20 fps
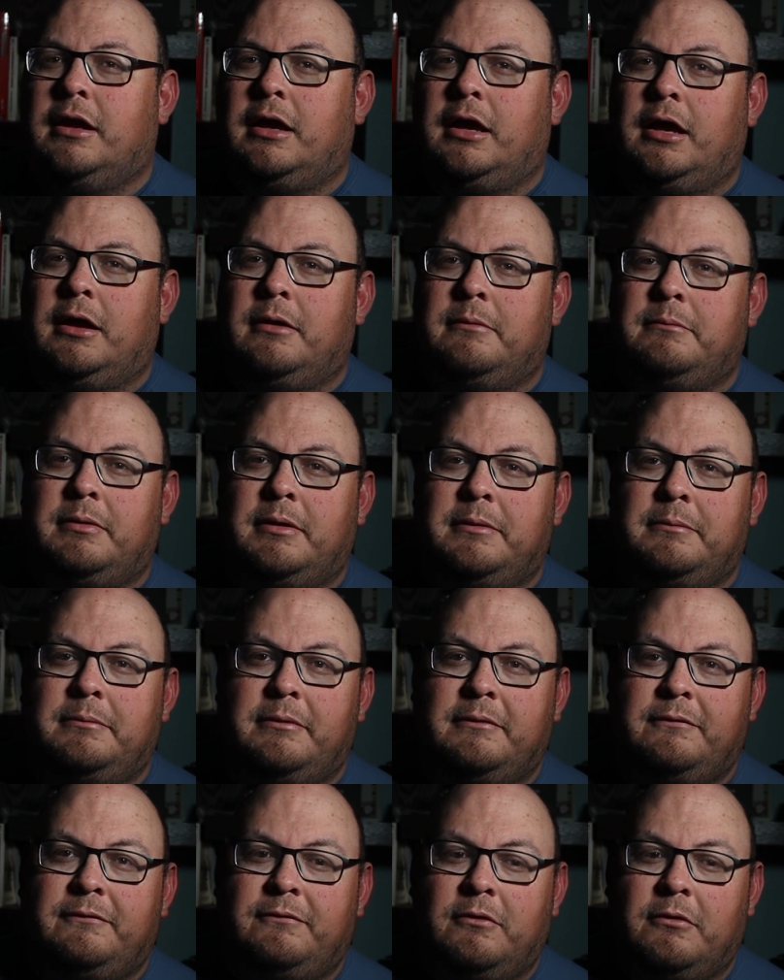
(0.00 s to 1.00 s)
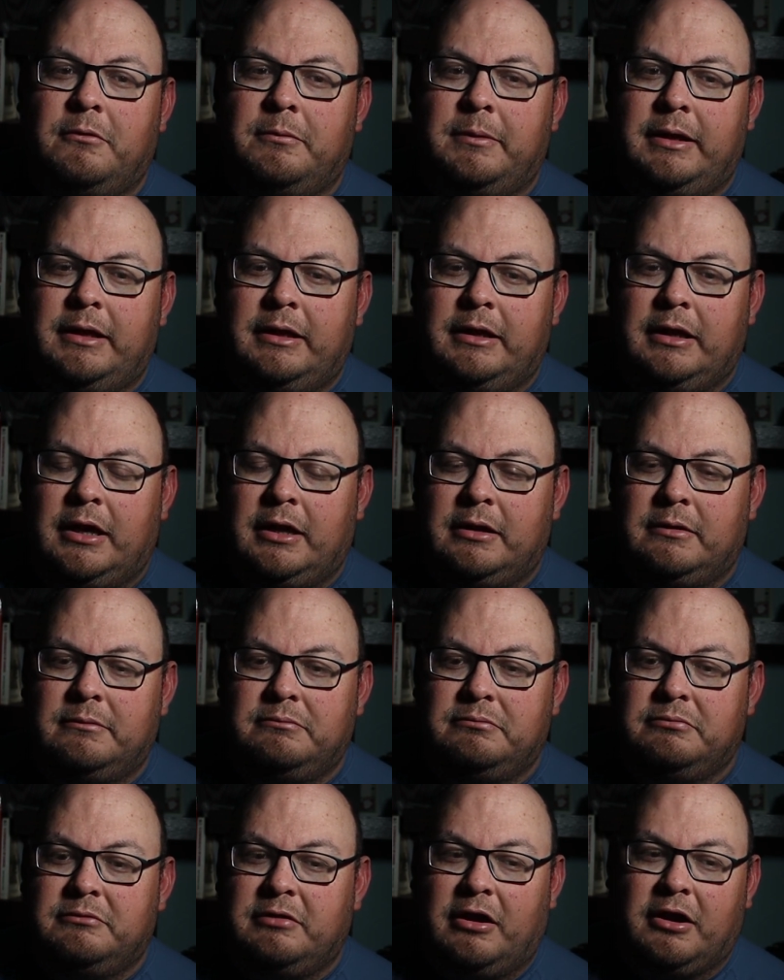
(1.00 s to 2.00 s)
But before we
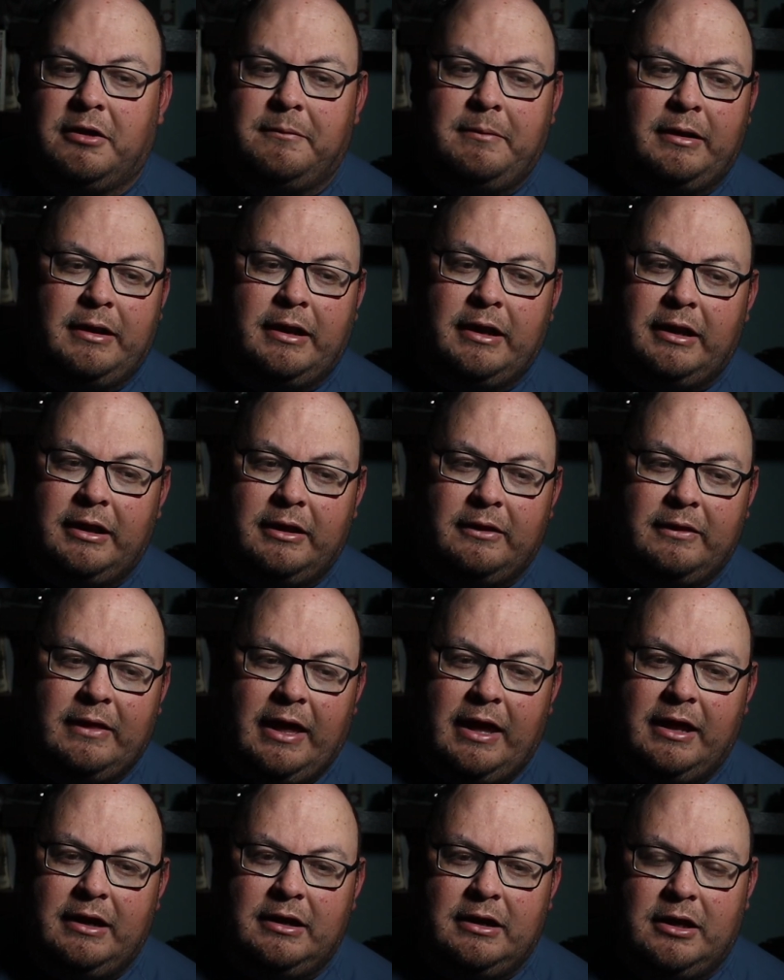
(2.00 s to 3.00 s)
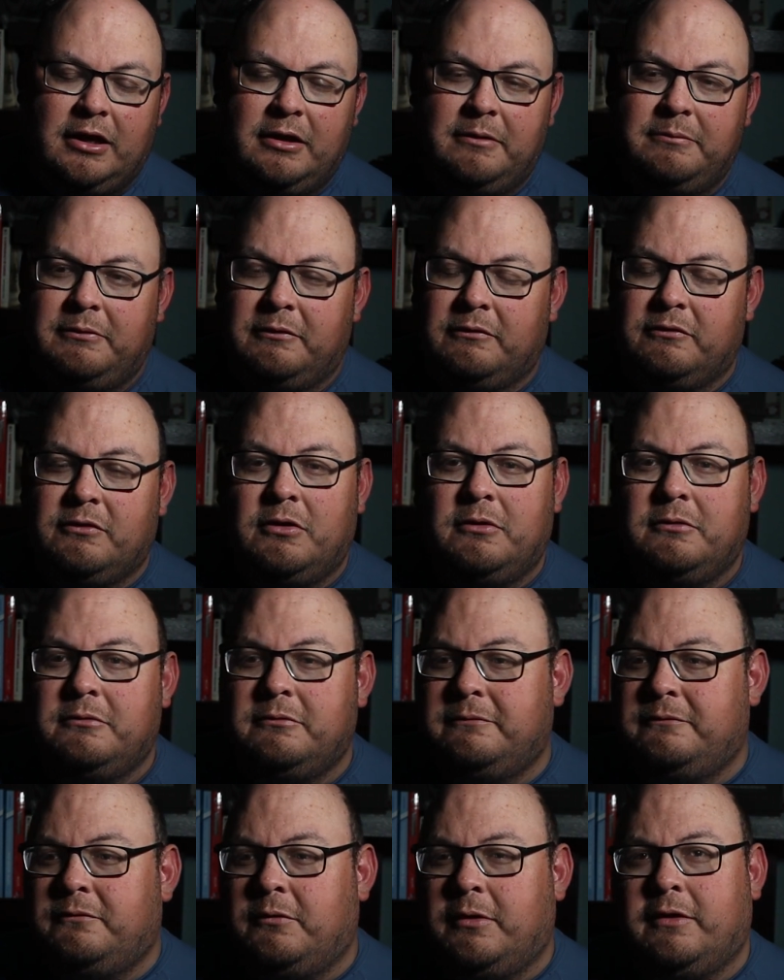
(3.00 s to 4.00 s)
talk about any of that, there's
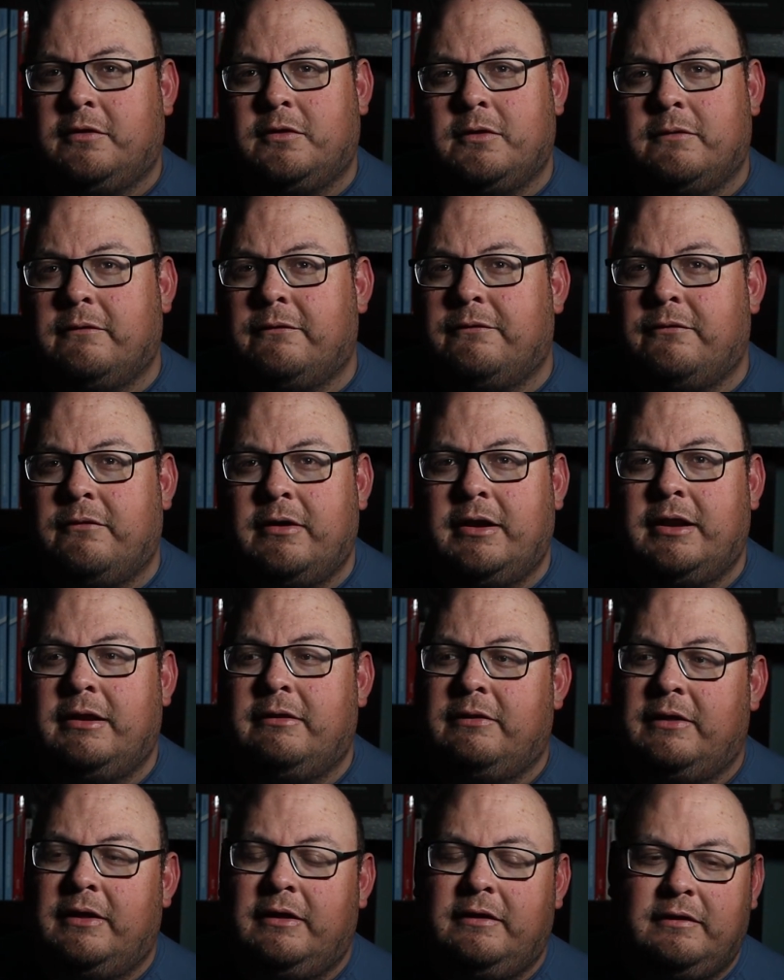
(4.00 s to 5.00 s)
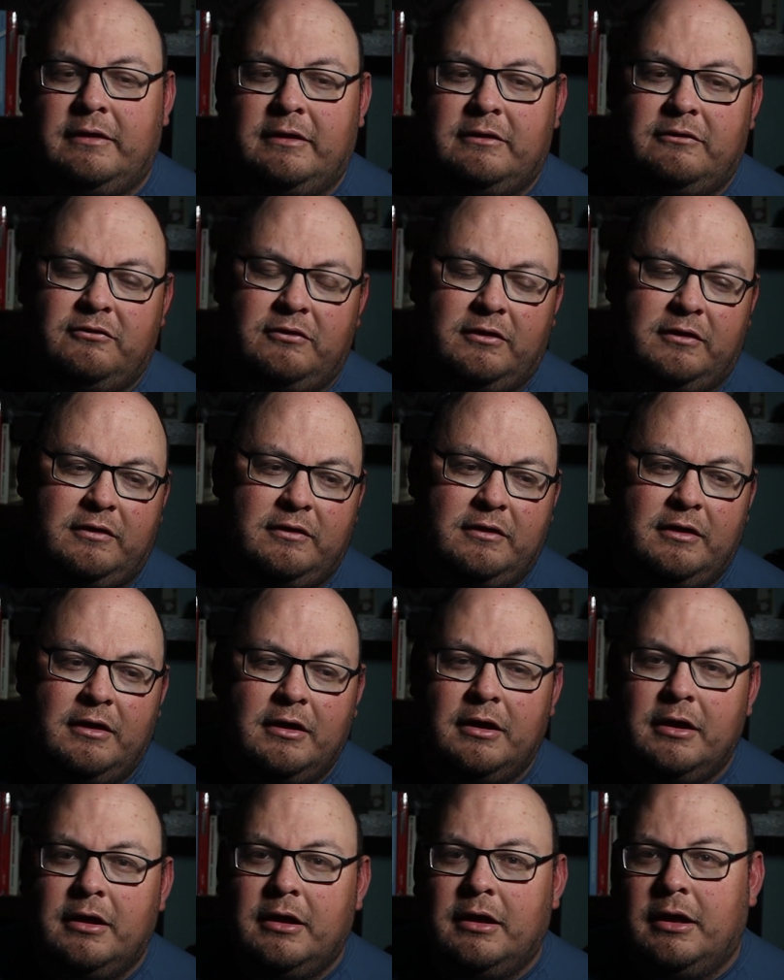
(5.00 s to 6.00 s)
no voiceover for any of this. It's just
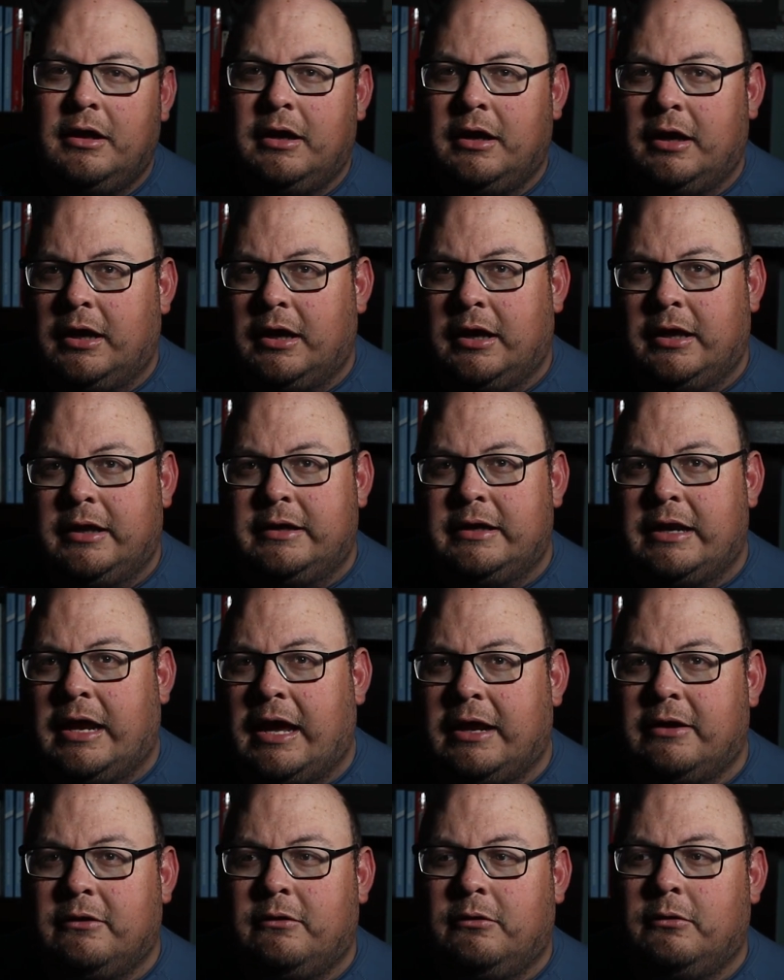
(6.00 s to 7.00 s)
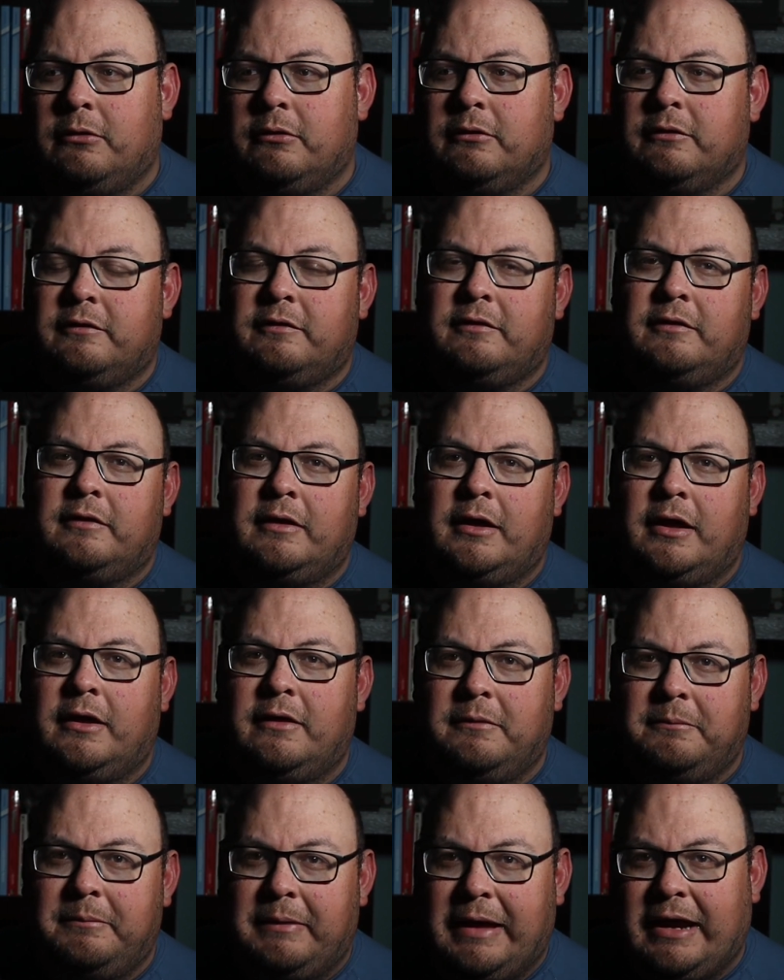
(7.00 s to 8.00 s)
9 holes,
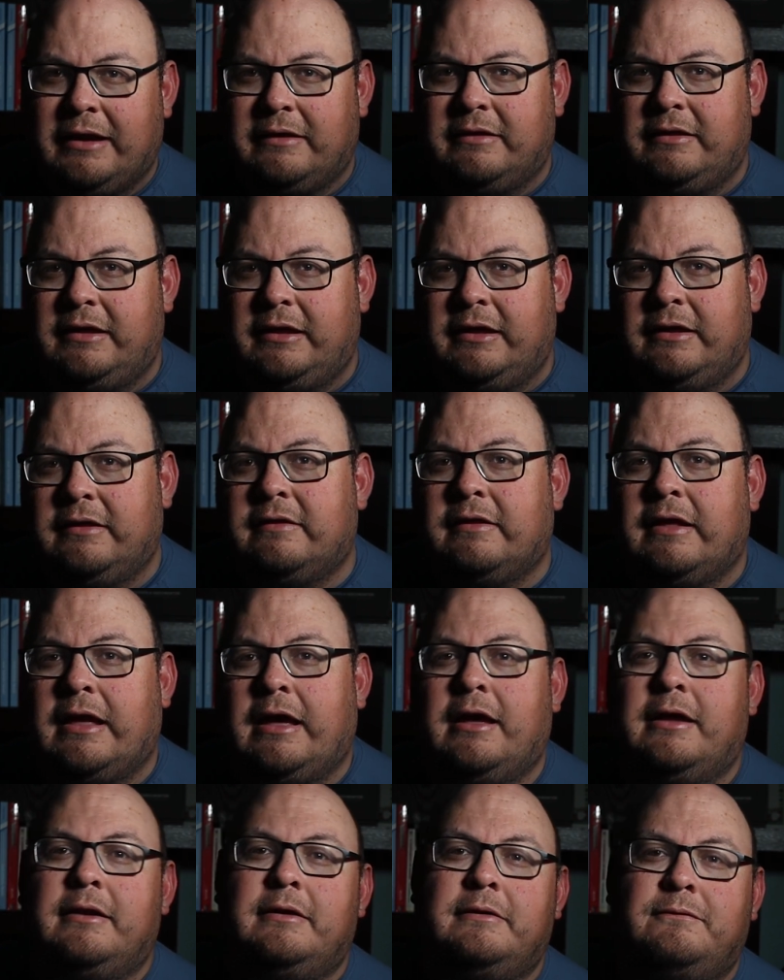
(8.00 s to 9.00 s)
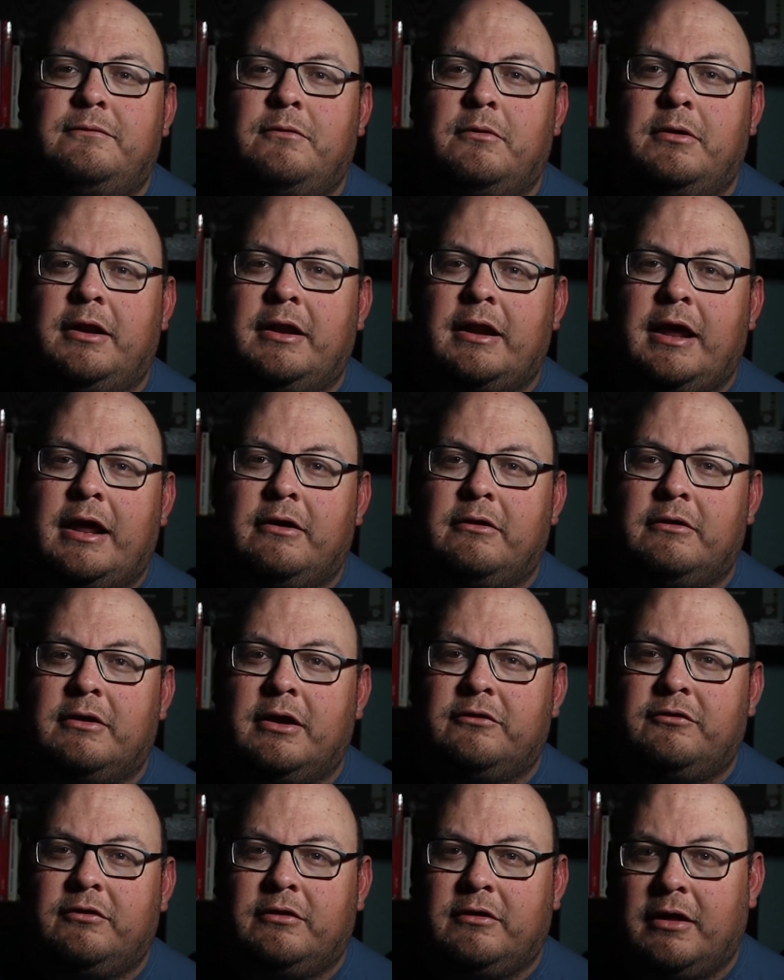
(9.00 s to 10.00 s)
the back tees at 49er
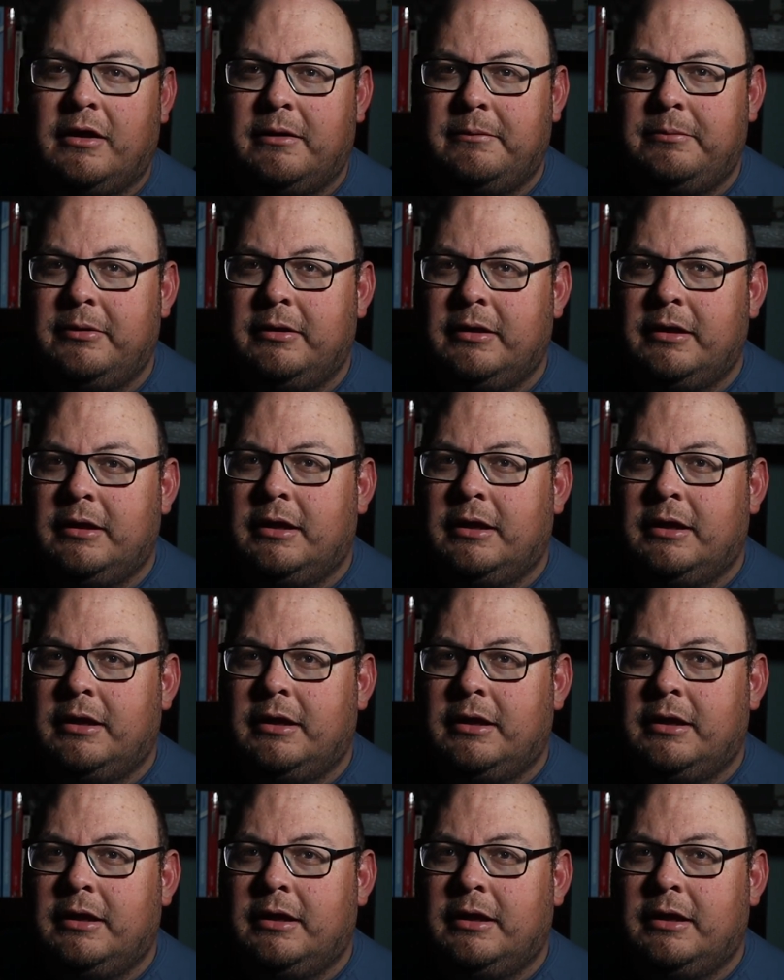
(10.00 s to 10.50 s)
Country Club.